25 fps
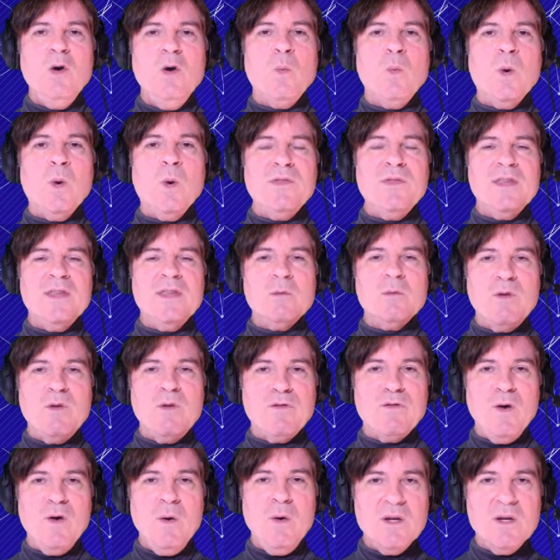One thing we
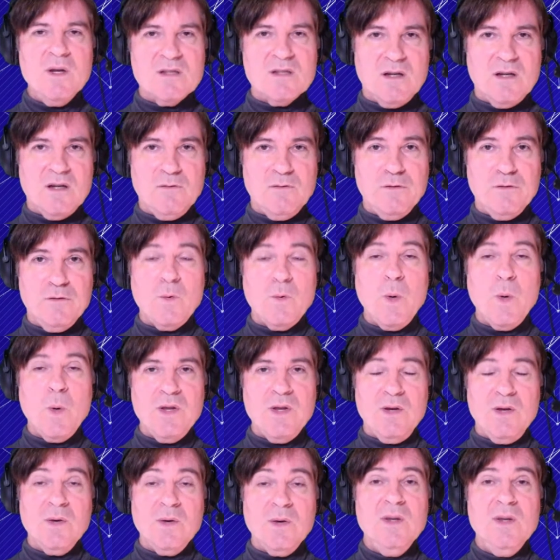focus on for
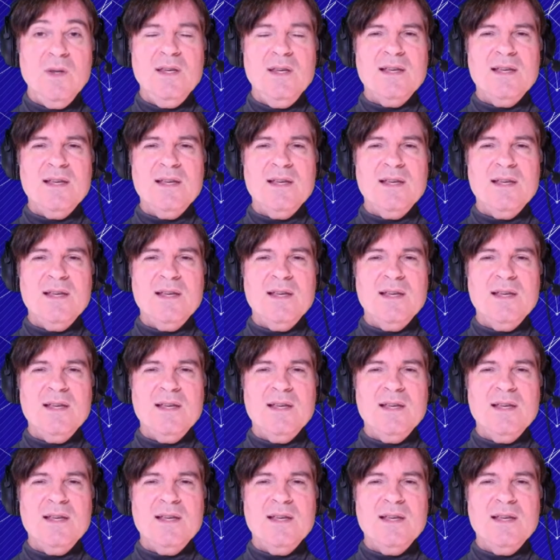you